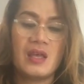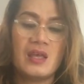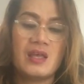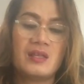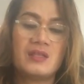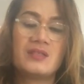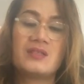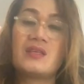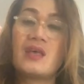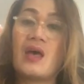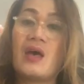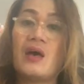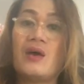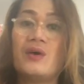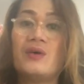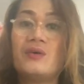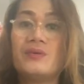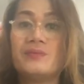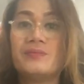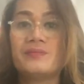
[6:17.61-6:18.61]

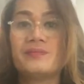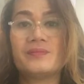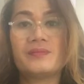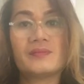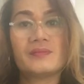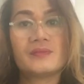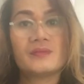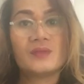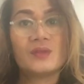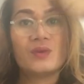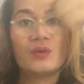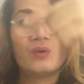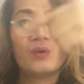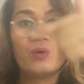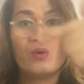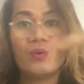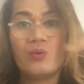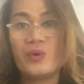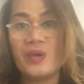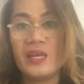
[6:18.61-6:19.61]
So
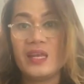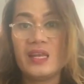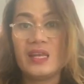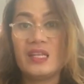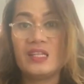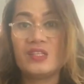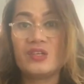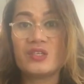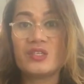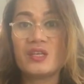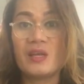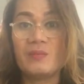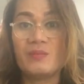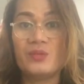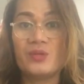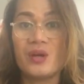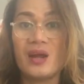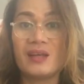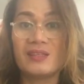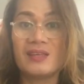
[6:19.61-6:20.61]
we need to
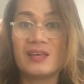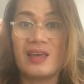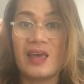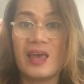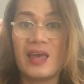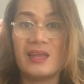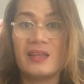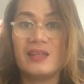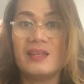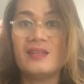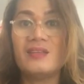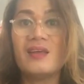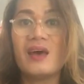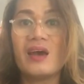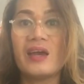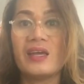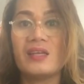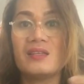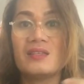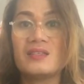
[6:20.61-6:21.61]
subtract again.
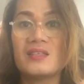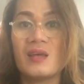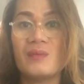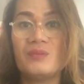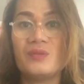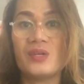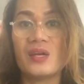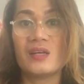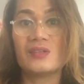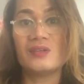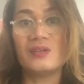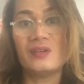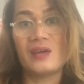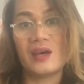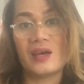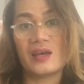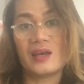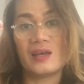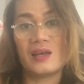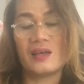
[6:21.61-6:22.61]
9 subtract
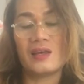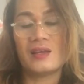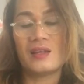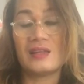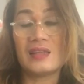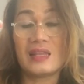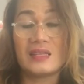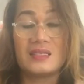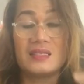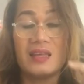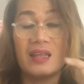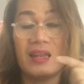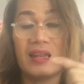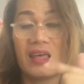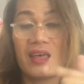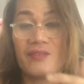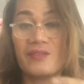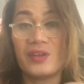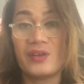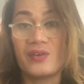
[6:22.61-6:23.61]
9,
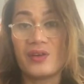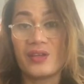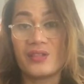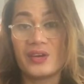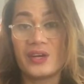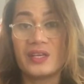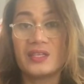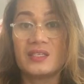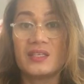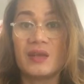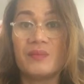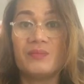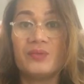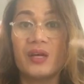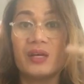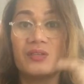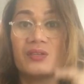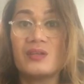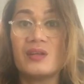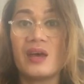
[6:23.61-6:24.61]
11 rather,
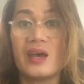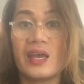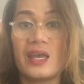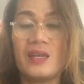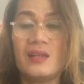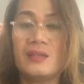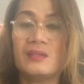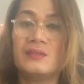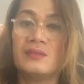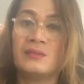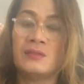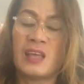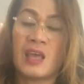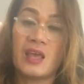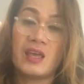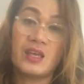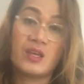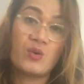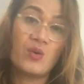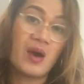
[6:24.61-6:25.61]
subtract 9
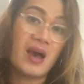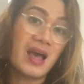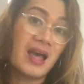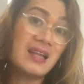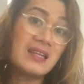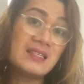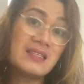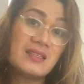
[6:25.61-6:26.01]
equals